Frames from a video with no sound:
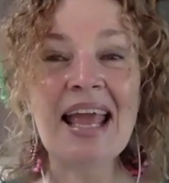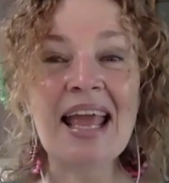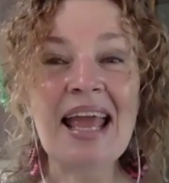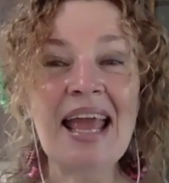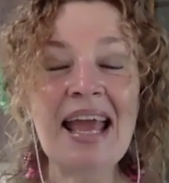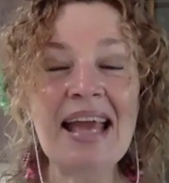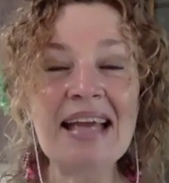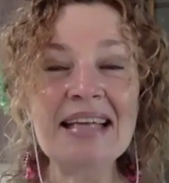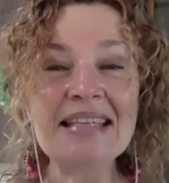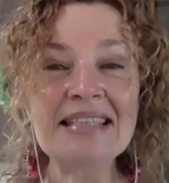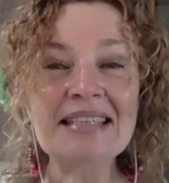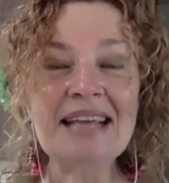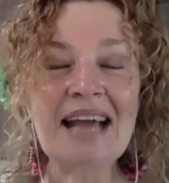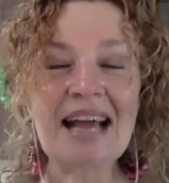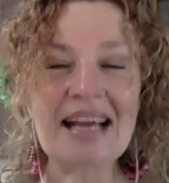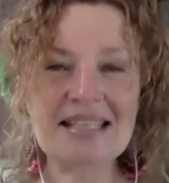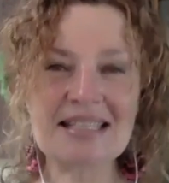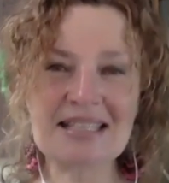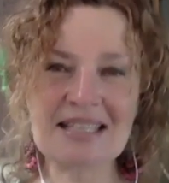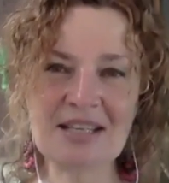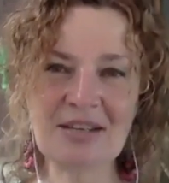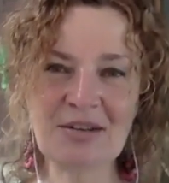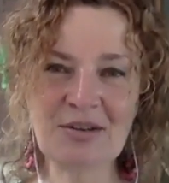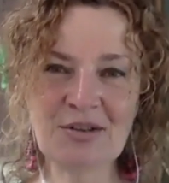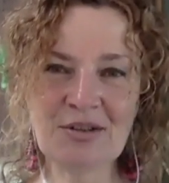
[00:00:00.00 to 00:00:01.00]
And I
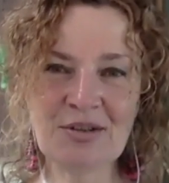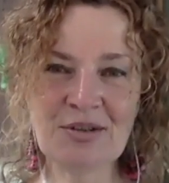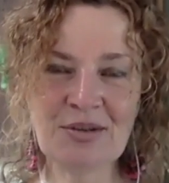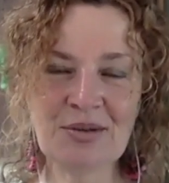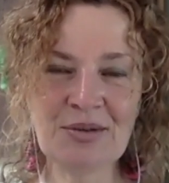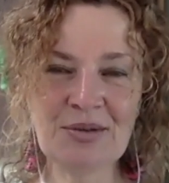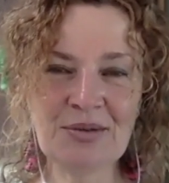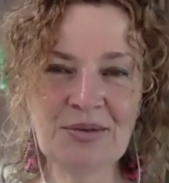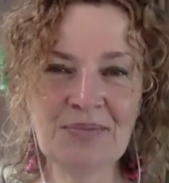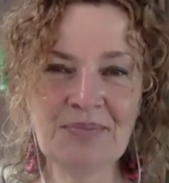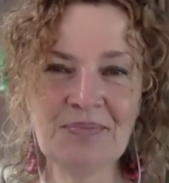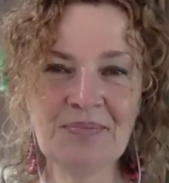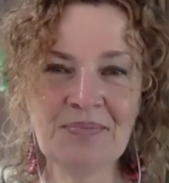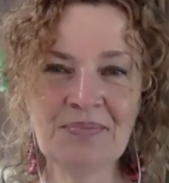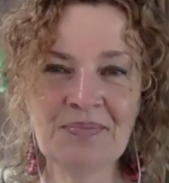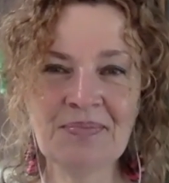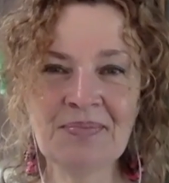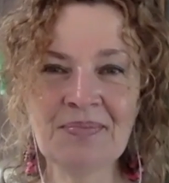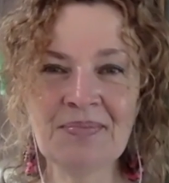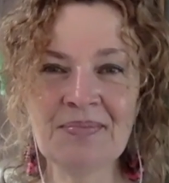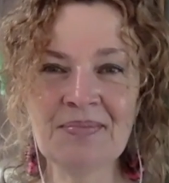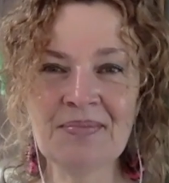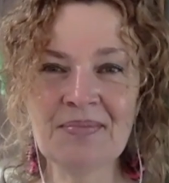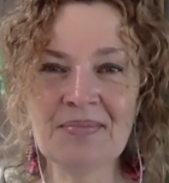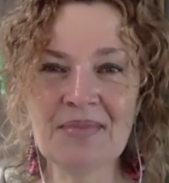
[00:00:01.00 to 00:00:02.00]
see you soon.
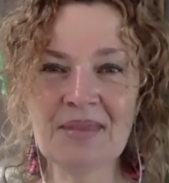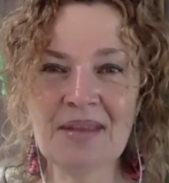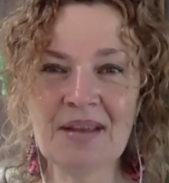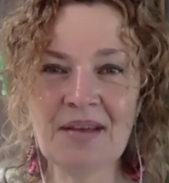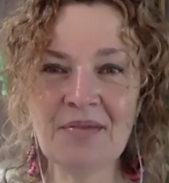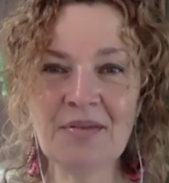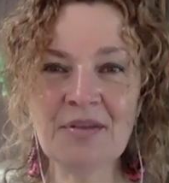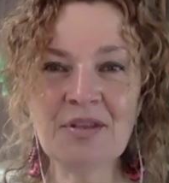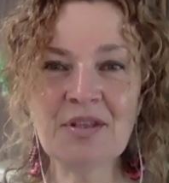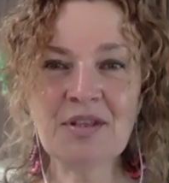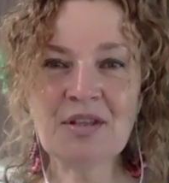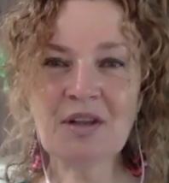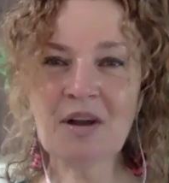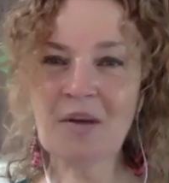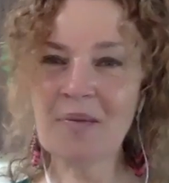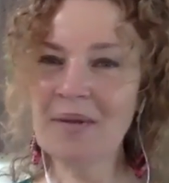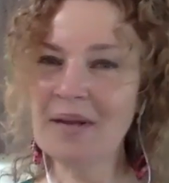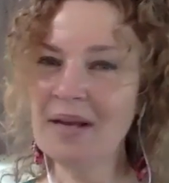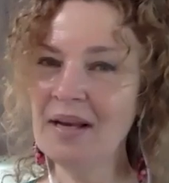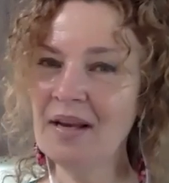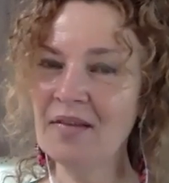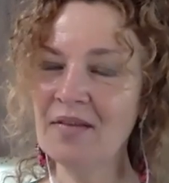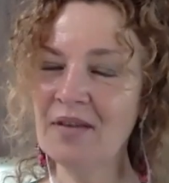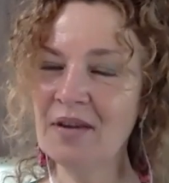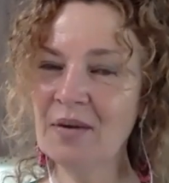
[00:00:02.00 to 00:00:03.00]
Never stop and
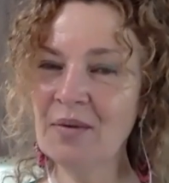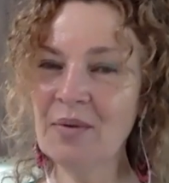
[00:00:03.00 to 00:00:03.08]
never